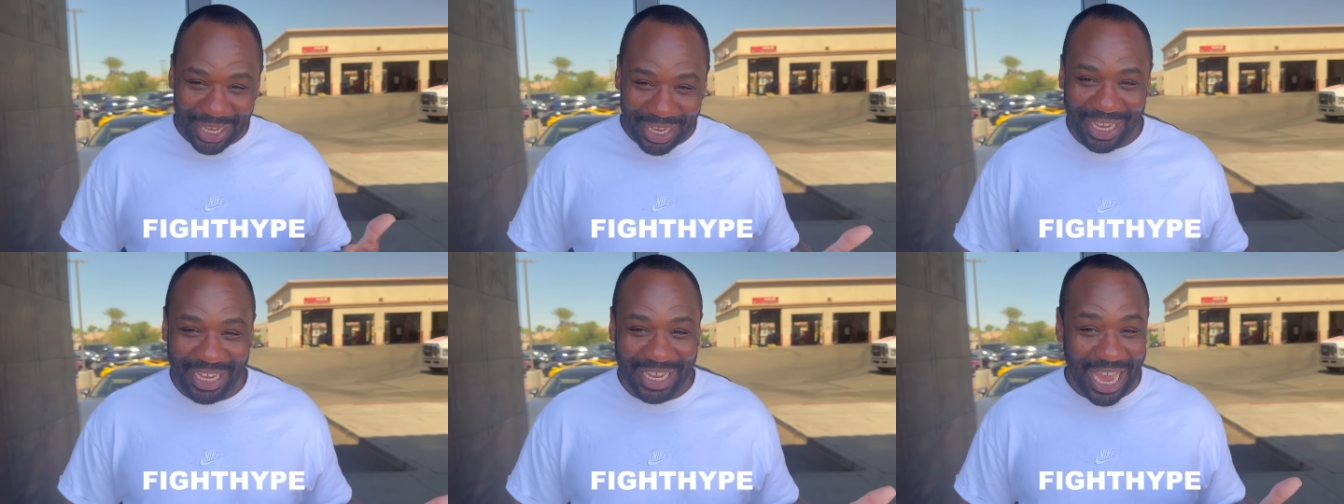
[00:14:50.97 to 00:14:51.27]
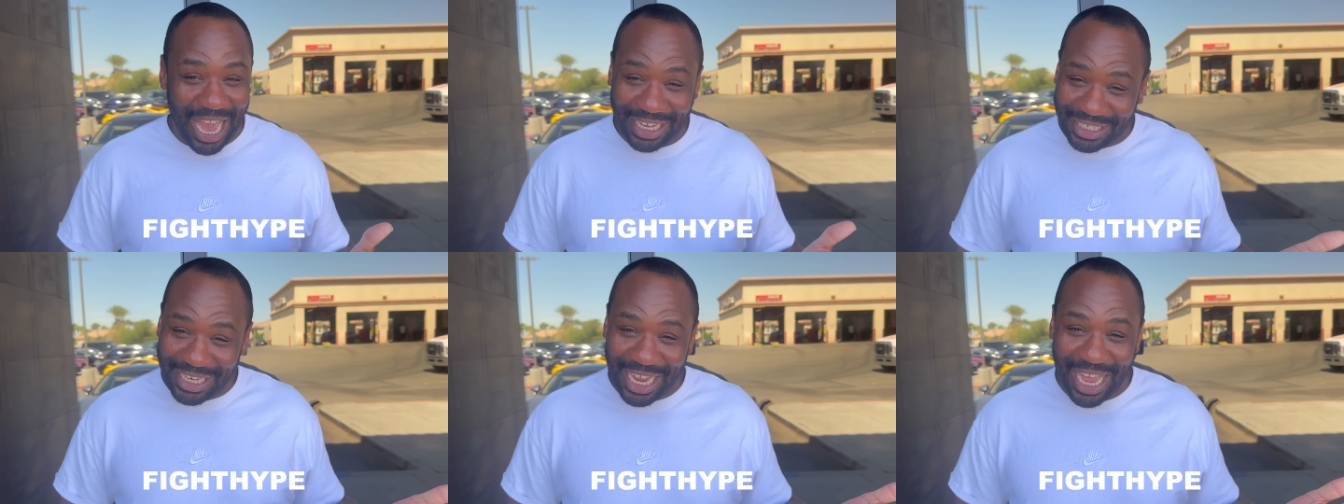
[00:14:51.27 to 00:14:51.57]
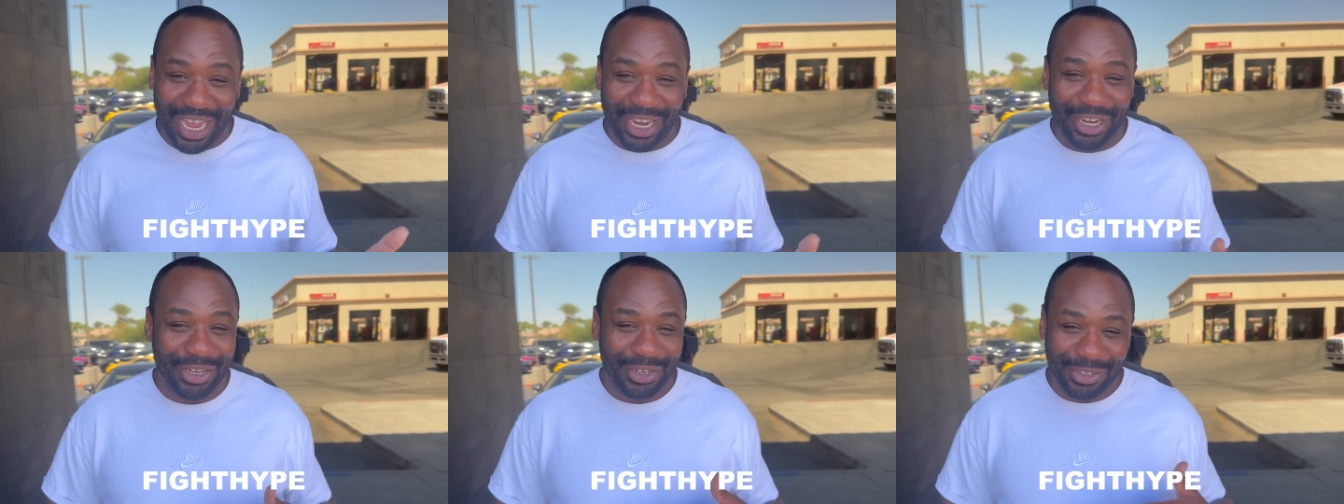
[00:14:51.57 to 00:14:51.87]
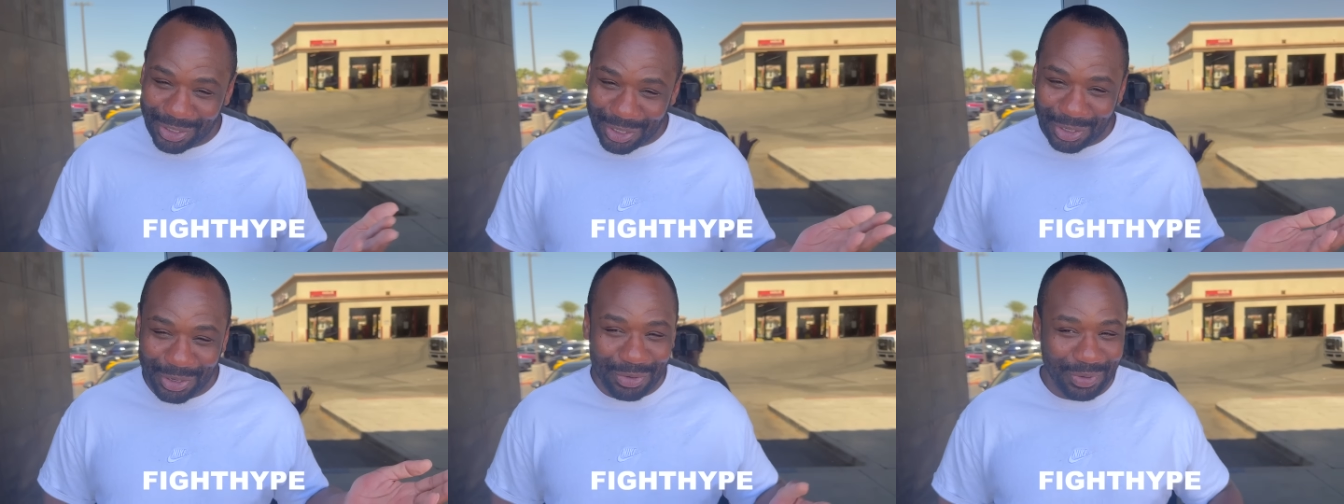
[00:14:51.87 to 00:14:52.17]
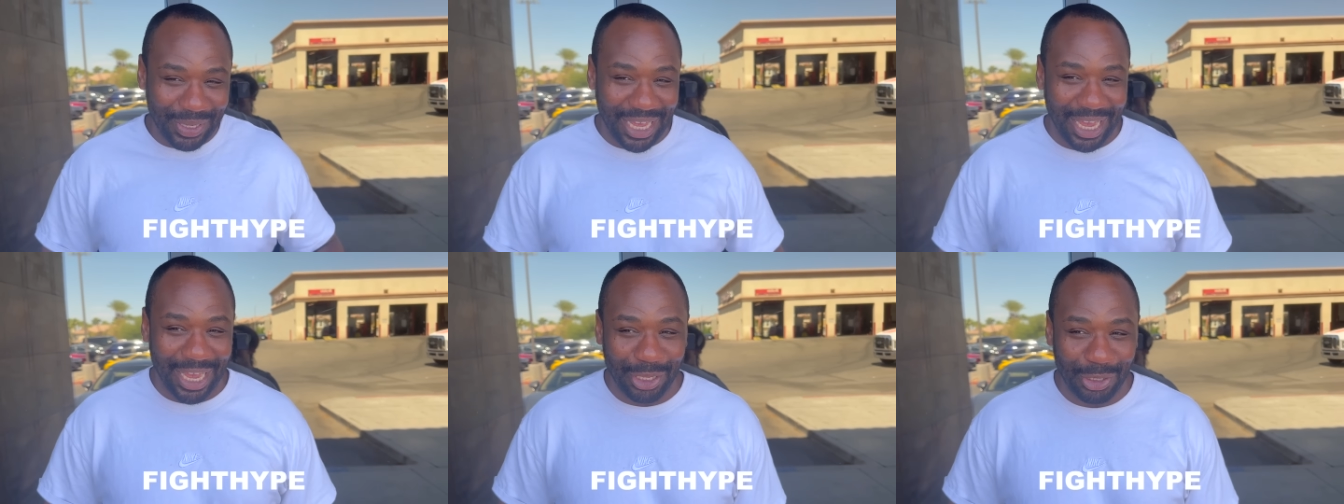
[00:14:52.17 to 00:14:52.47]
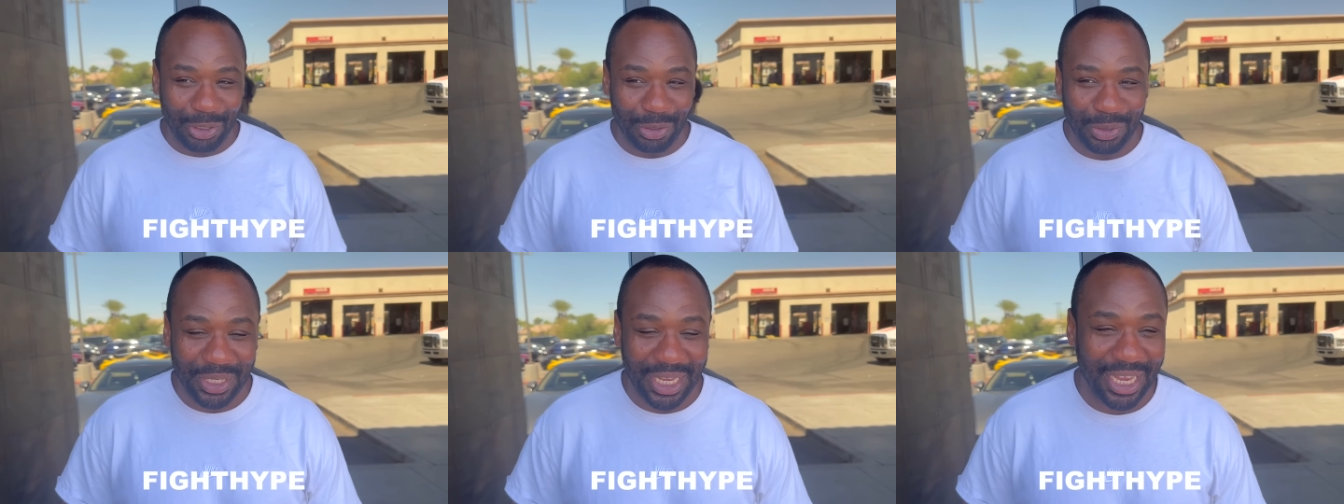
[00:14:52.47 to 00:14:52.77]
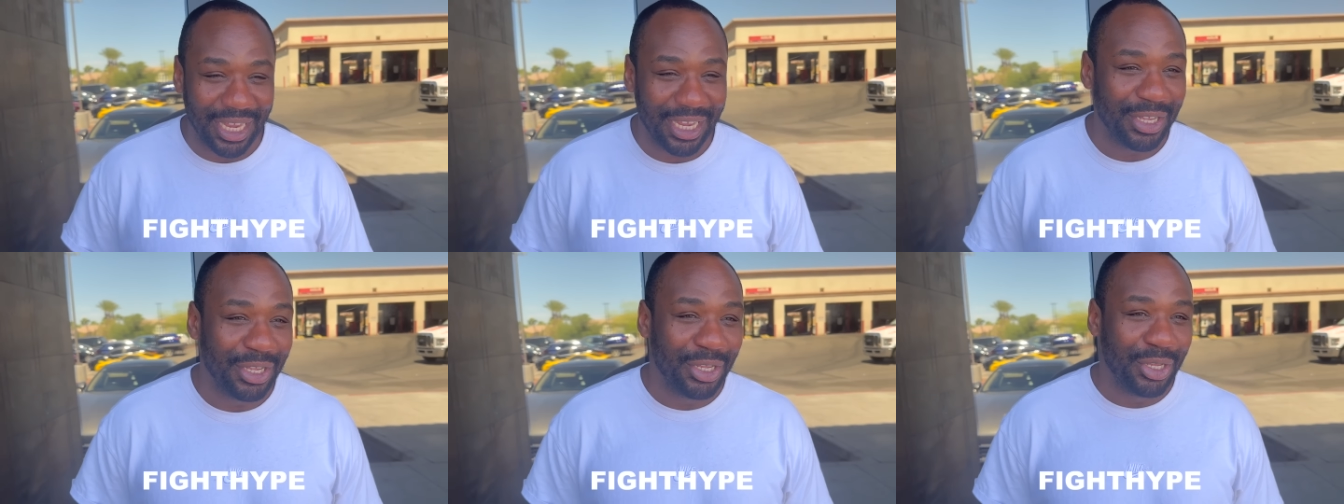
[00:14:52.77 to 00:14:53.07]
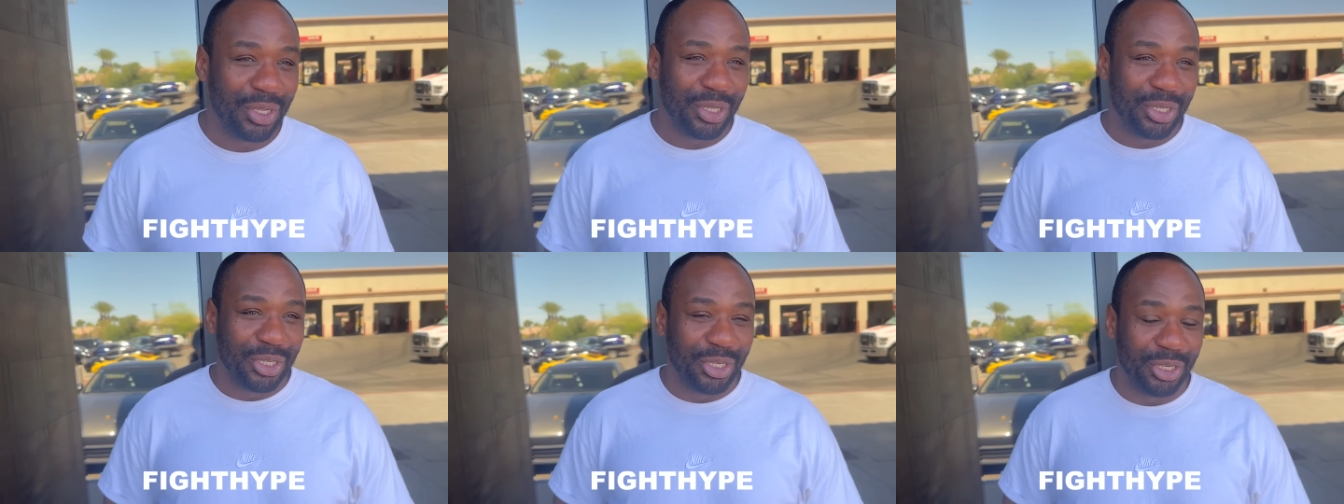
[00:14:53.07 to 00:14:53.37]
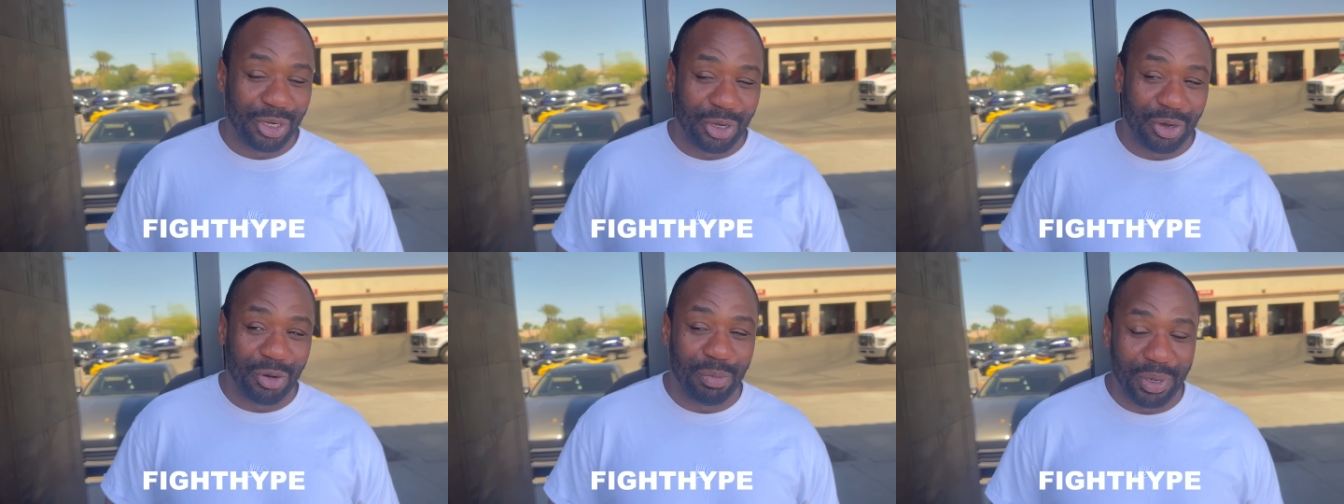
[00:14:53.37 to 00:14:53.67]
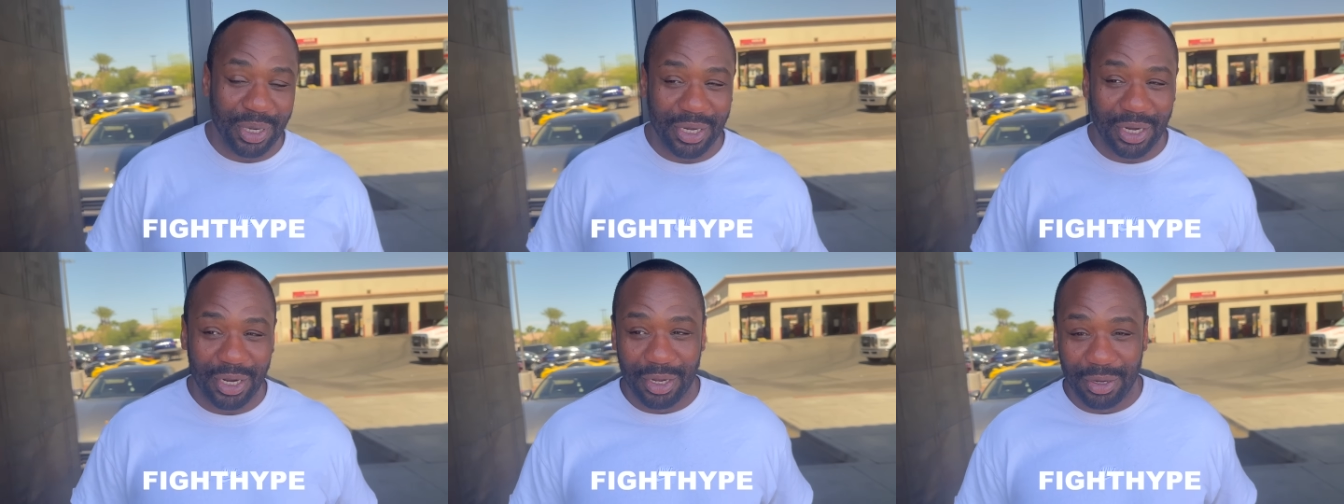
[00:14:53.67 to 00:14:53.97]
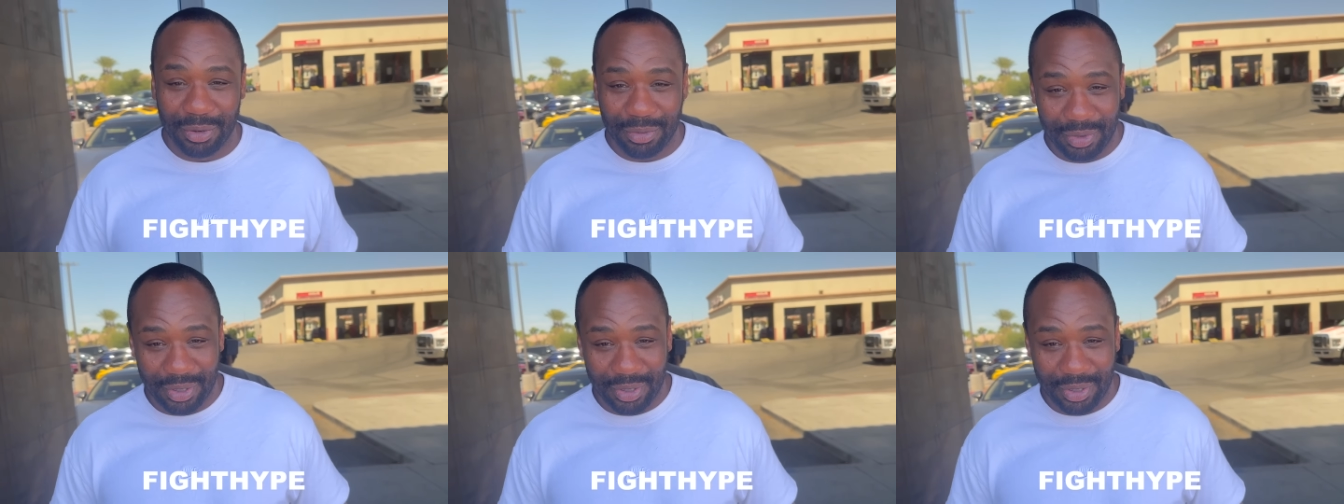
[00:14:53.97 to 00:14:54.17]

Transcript: he, got tired, so we can't use that. You know, but, but there was um, a